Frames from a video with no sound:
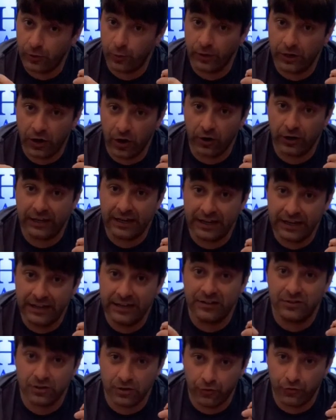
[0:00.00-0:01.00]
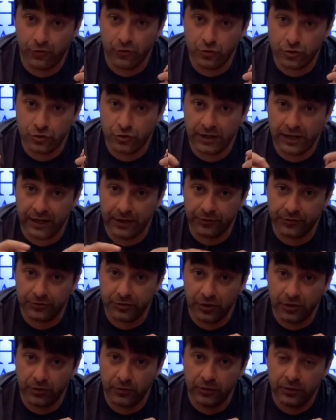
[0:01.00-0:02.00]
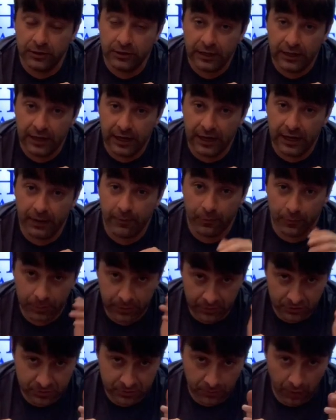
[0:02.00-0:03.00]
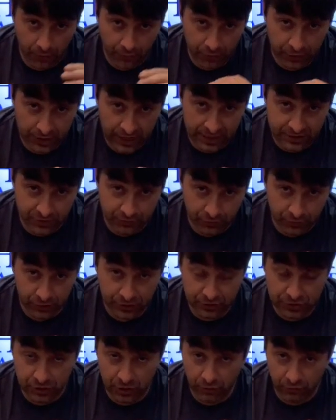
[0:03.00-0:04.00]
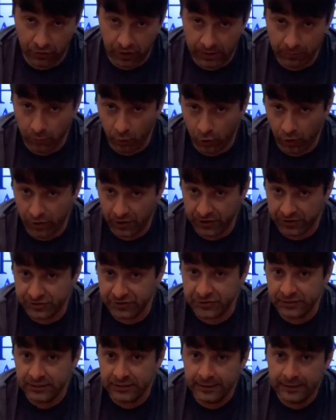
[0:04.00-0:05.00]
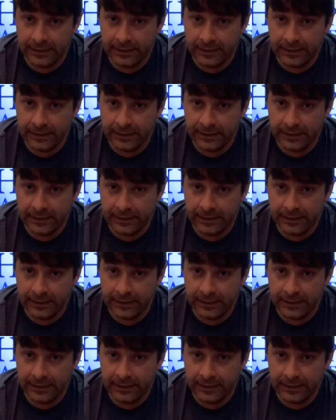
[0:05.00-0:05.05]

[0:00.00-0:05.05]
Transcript: We are getting into the future now, so it would be smart for you guys to really start running more of this.